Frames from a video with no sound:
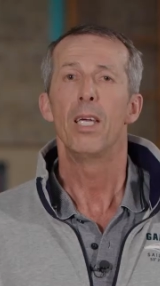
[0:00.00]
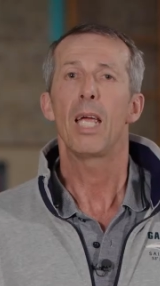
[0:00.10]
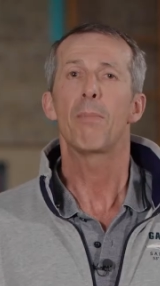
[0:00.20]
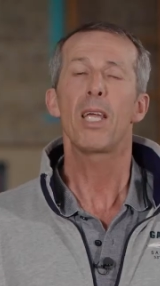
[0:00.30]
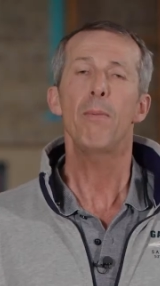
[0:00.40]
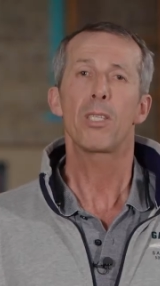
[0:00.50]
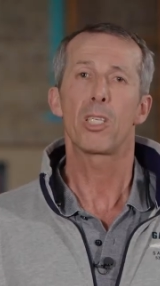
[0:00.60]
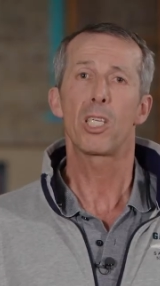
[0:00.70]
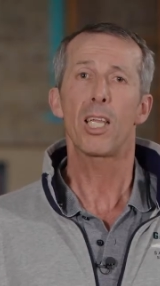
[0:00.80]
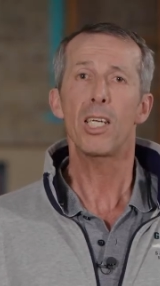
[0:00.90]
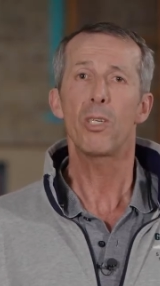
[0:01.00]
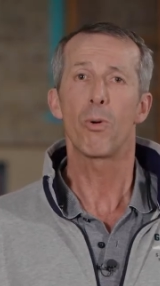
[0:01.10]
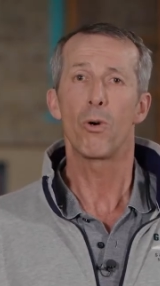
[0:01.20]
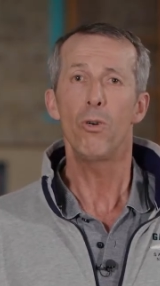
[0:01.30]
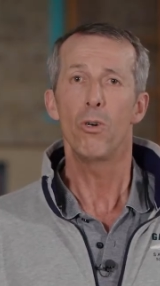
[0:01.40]
I start with a
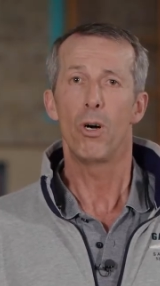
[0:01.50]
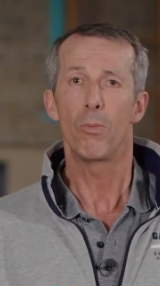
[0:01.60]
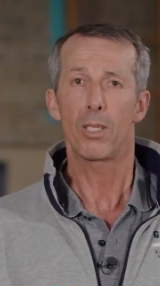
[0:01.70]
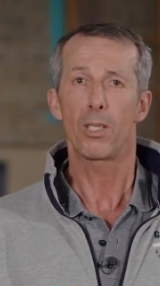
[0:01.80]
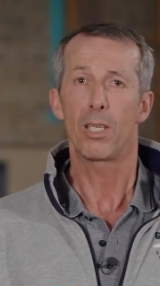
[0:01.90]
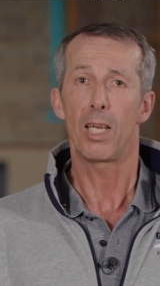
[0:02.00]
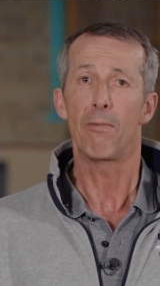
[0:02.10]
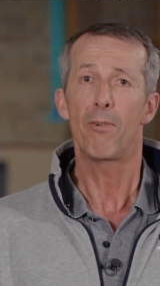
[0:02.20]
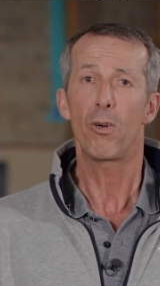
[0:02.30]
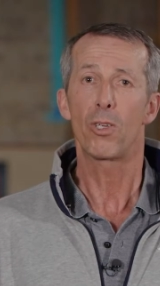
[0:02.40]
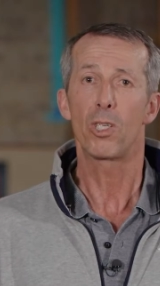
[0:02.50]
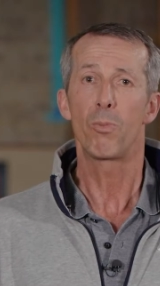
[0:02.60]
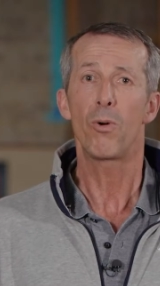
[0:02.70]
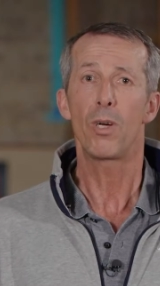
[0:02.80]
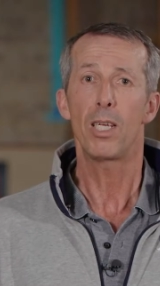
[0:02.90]
stretch jump because it's a
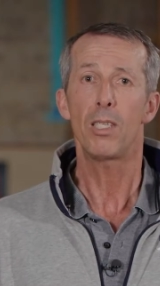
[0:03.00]
simple